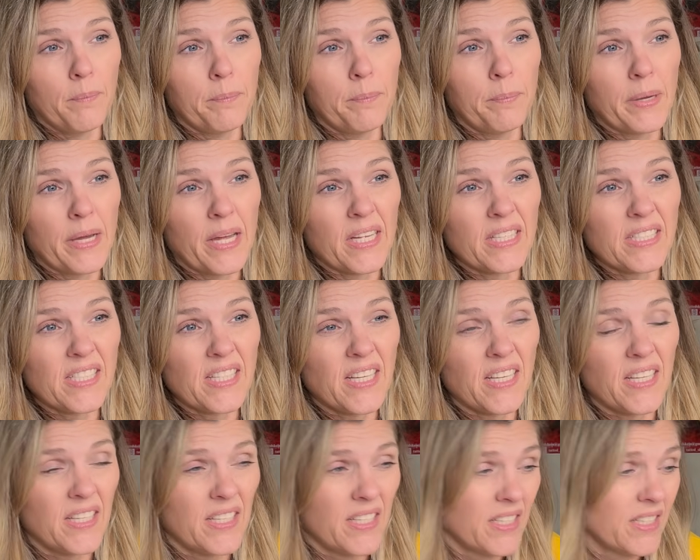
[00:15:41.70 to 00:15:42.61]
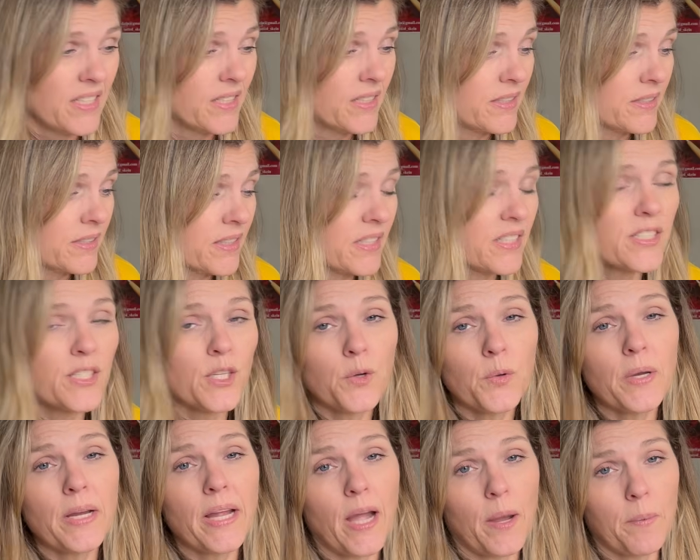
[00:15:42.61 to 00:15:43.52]
But
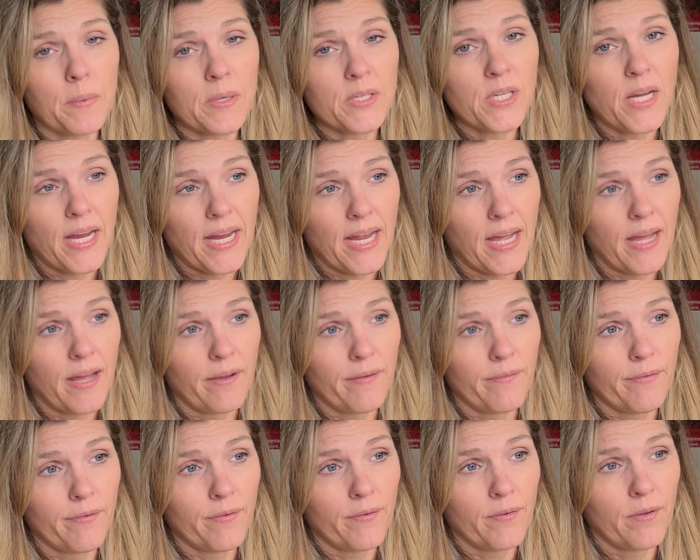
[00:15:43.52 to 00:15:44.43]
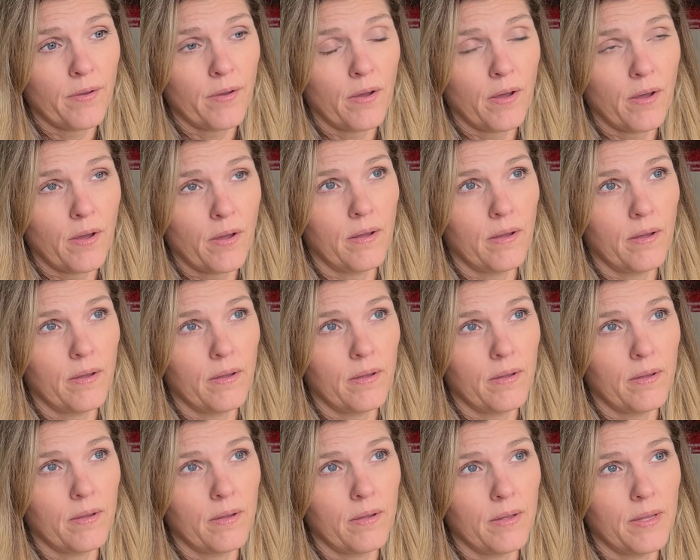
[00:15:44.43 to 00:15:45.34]
considering how much I have
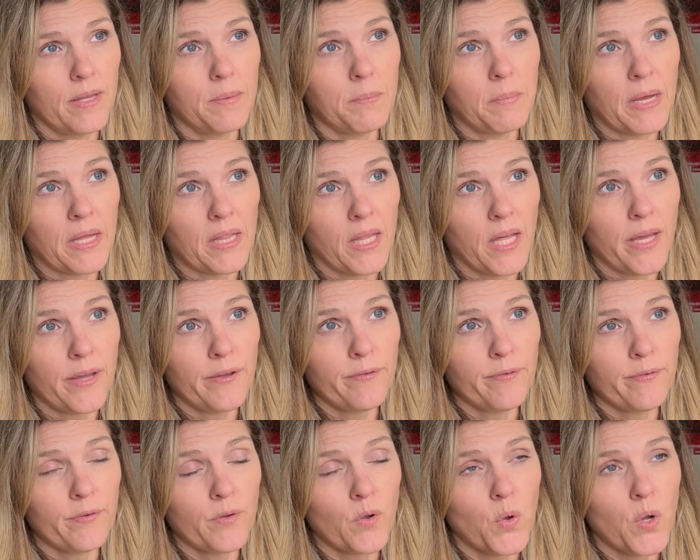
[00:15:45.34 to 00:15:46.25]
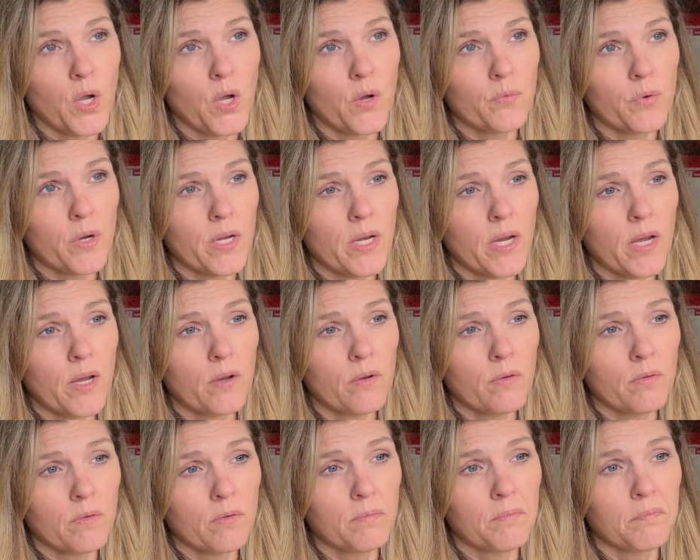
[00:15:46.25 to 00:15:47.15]
in my life going on right
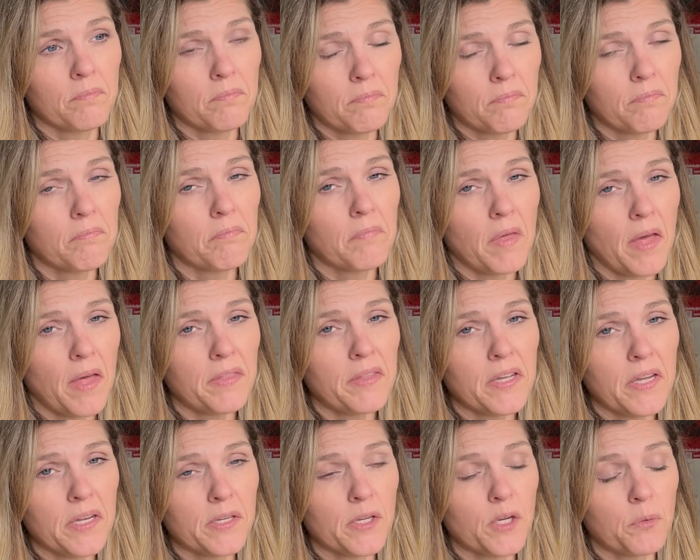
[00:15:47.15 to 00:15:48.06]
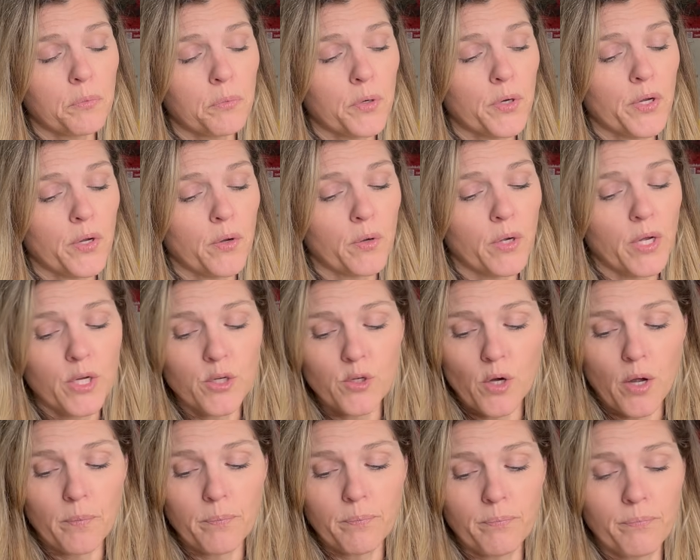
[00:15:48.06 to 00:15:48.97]
now, I think I did a pretty okay
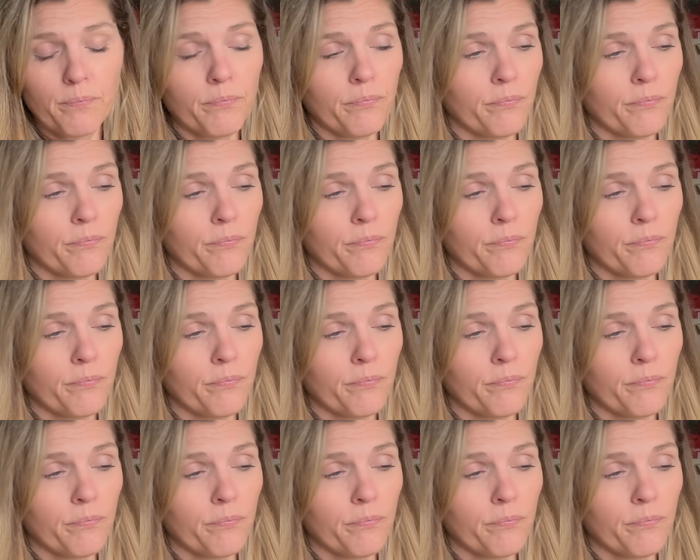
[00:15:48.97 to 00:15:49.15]
job.